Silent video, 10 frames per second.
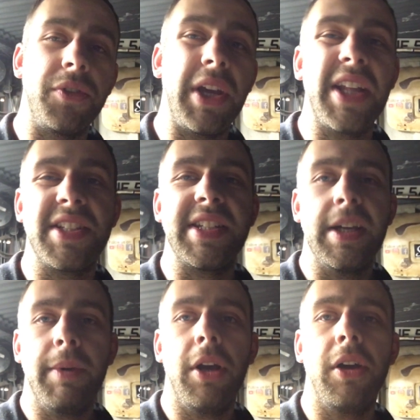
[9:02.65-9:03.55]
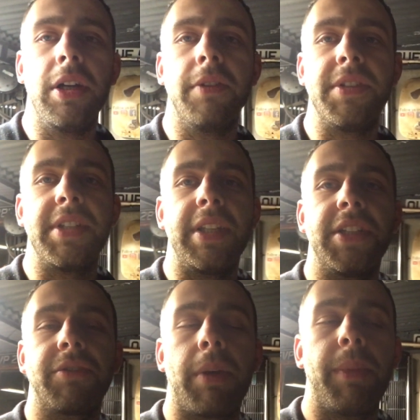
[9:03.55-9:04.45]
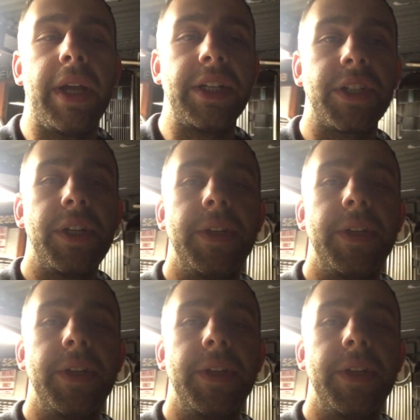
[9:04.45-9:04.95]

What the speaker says: you get to see it a bit earlier if you see the Instagram page.